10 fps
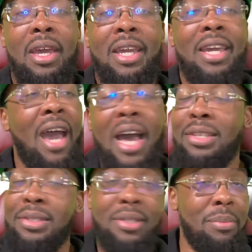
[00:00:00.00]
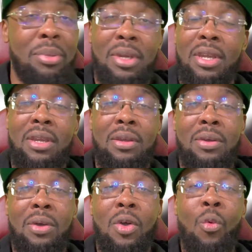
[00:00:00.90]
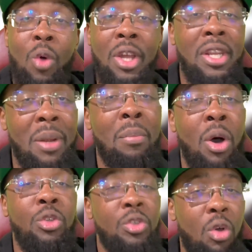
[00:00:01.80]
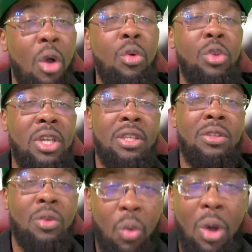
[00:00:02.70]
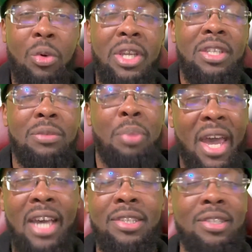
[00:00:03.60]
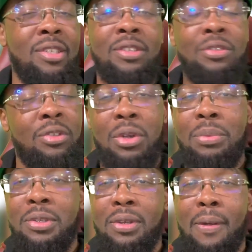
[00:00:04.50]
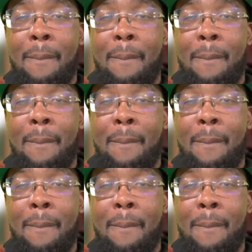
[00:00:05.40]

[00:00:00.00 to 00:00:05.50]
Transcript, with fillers: got to be one of the most quoted, quoted passages of scripture.